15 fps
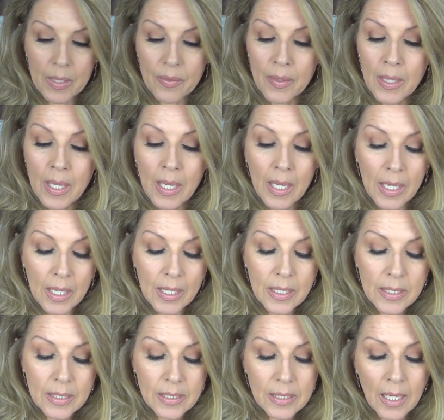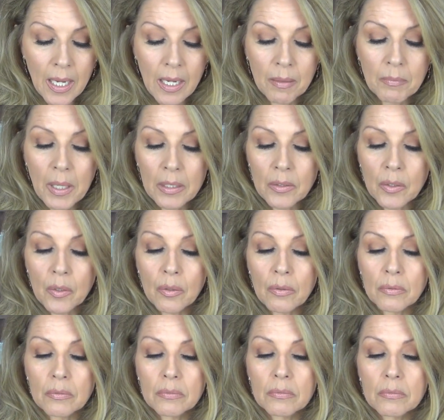with is um, a
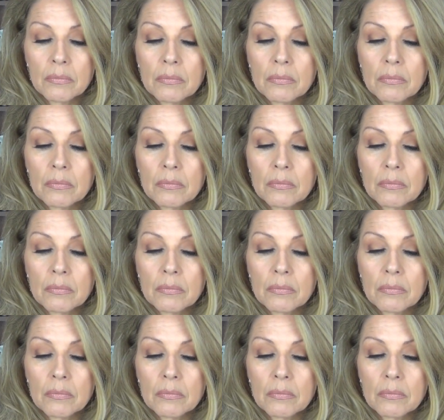little